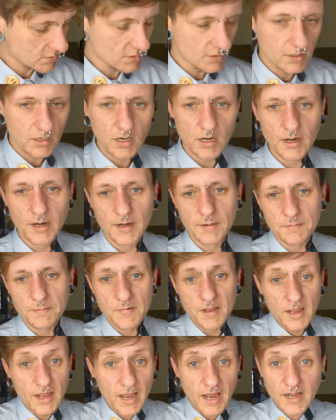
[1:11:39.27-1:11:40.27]
All right.
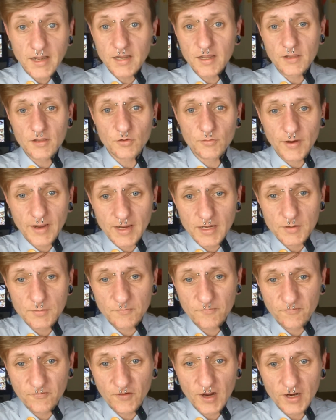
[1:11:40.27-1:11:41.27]
Any other random
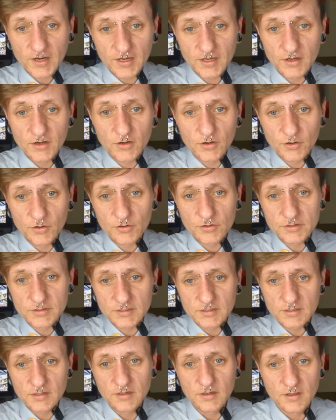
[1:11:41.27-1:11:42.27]
fucking
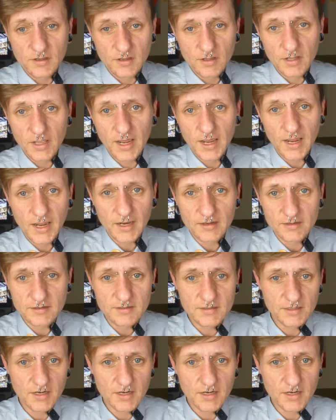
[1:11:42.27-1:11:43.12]
news that